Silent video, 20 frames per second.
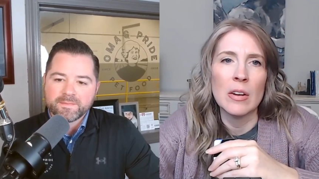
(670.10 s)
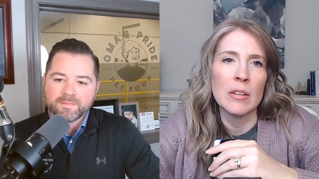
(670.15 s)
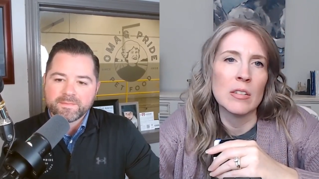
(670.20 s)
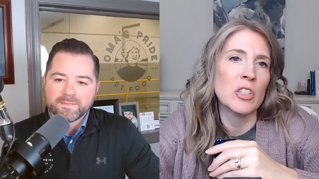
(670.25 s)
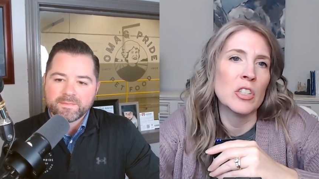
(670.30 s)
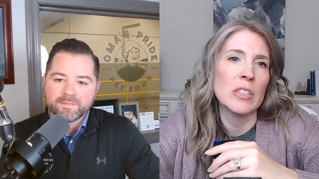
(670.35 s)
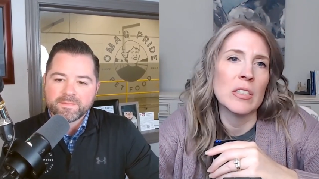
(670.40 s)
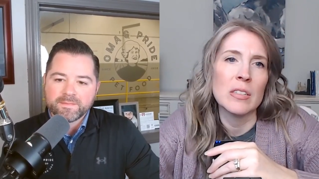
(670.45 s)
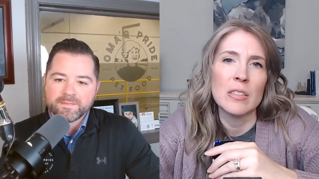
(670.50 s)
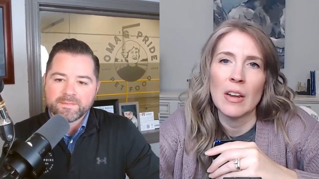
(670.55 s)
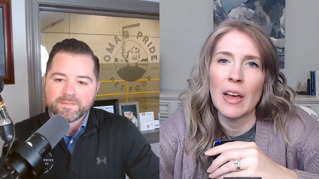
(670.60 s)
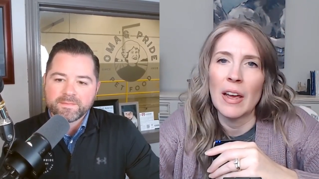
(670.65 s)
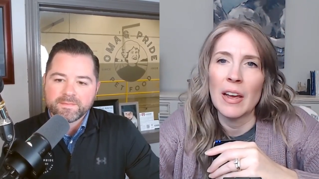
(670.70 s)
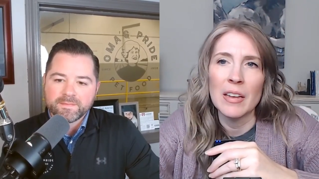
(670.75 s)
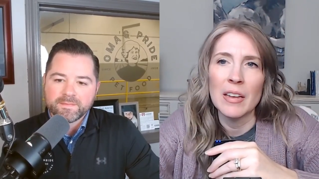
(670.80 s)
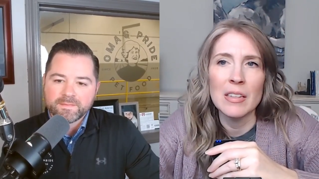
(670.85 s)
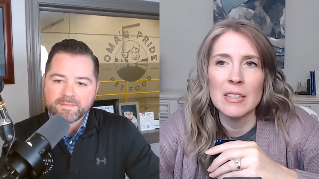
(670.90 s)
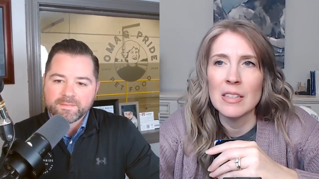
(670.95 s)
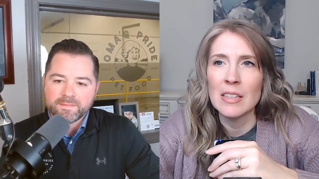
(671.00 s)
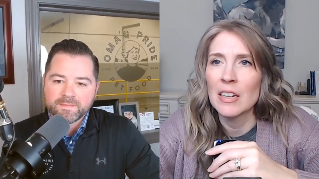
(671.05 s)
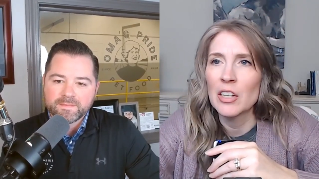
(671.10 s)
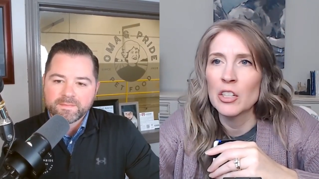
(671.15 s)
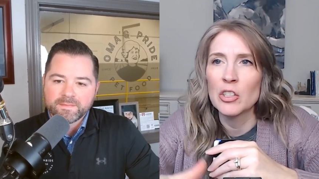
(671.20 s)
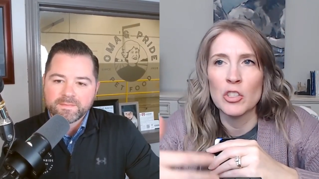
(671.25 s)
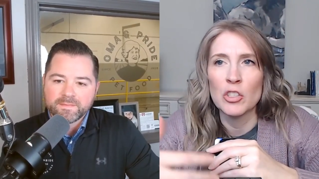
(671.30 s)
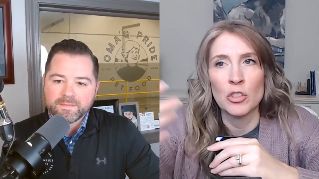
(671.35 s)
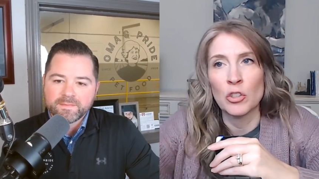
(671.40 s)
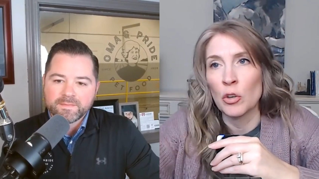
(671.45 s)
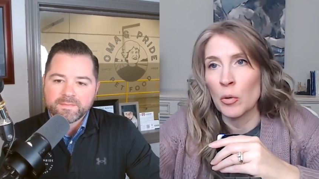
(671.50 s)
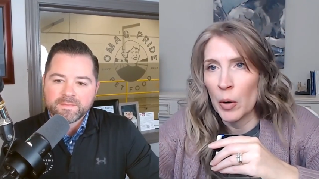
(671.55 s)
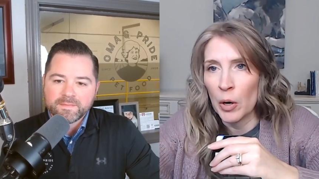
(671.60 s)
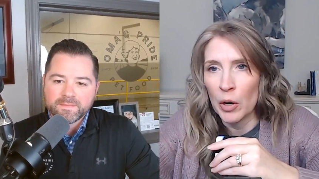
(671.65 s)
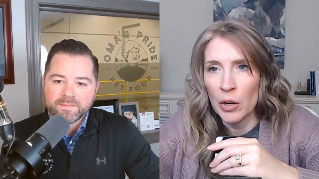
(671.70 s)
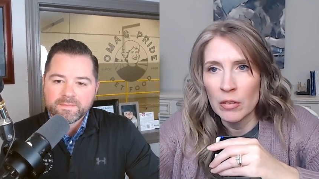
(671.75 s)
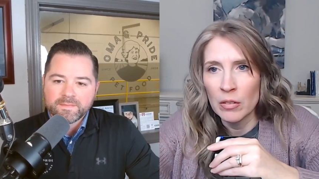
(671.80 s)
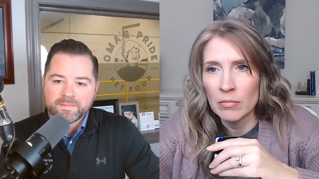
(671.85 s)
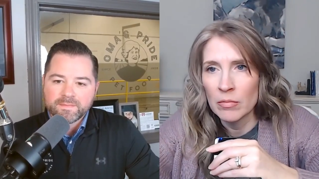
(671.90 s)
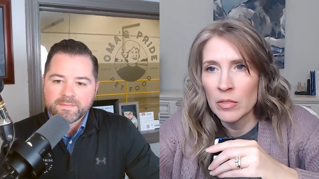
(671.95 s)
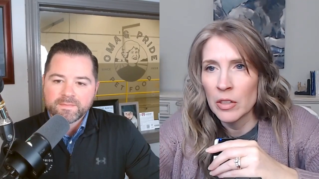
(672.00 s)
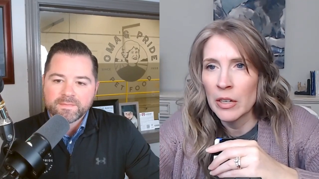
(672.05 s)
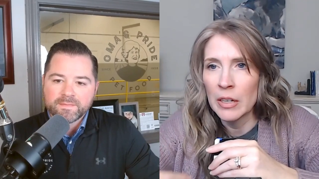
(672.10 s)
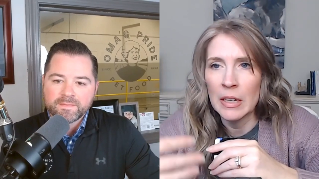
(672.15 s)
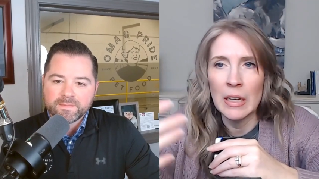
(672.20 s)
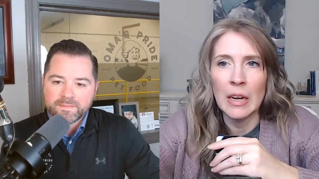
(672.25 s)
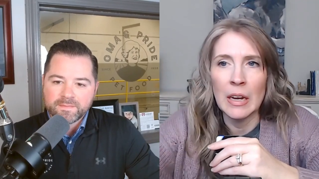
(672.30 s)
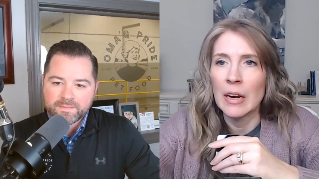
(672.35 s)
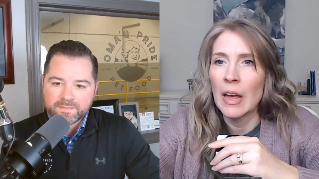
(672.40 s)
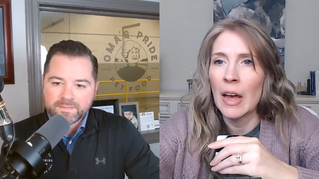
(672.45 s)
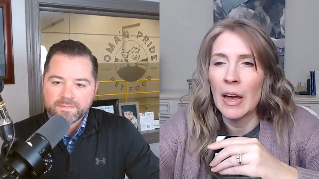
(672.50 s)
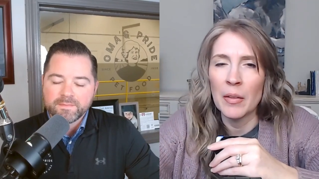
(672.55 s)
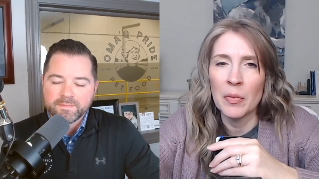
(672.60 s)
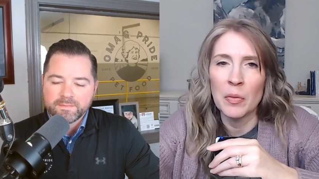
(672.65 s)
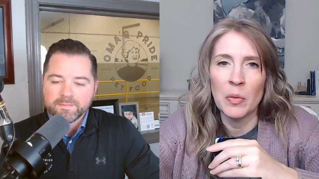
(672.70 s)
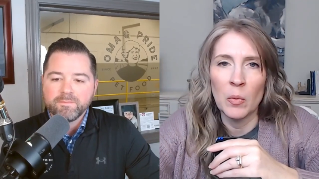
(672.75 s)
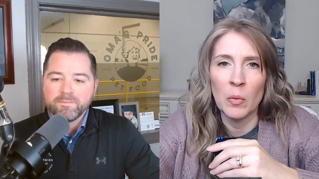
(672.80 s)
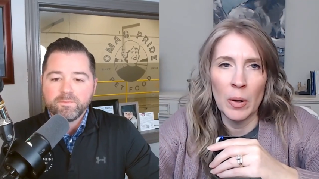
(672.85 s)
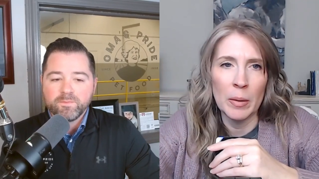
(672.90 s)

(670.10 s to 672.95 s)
Speaker 1: just as a consumer looking at the